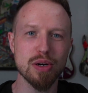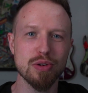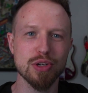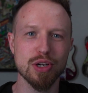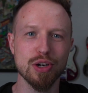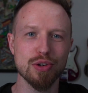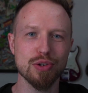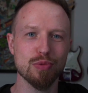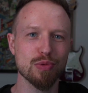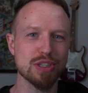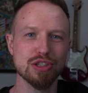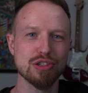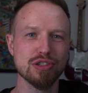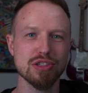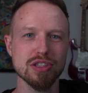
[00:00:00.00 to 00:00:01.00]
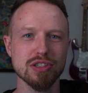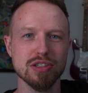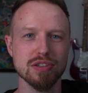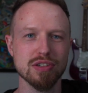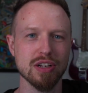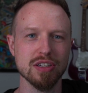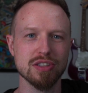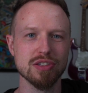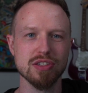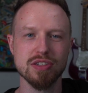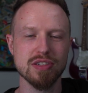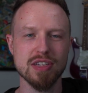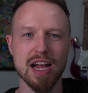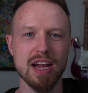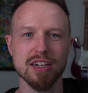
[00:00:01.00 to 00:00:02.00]
code, which is just
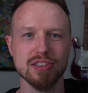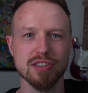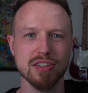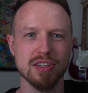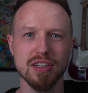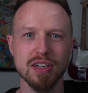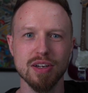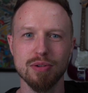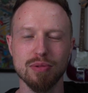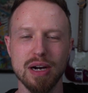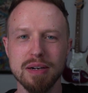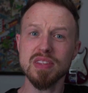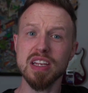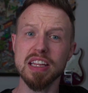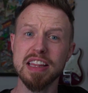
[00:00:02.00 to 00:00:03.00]
text, right?